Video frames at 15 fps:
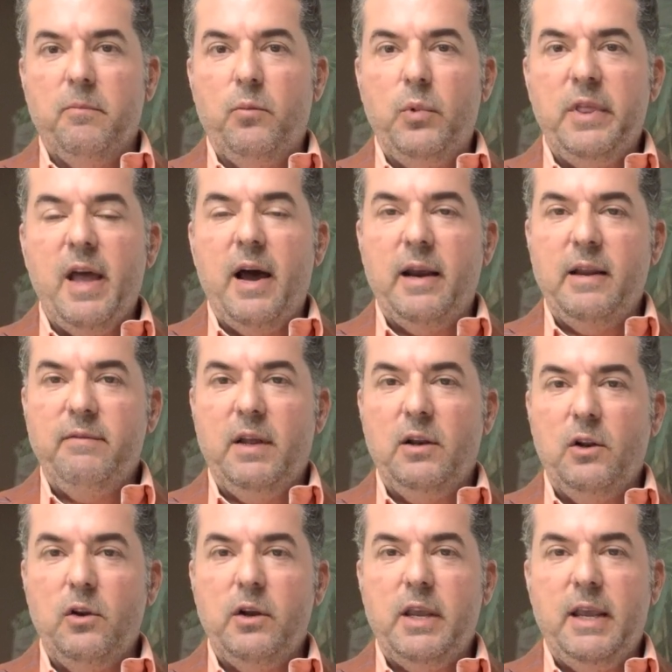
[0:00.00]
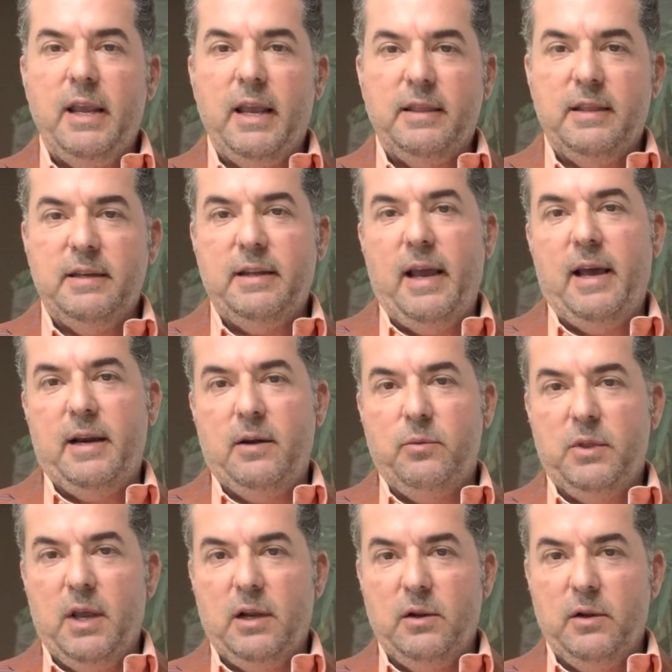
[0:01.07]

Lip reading: without even looking at the data, without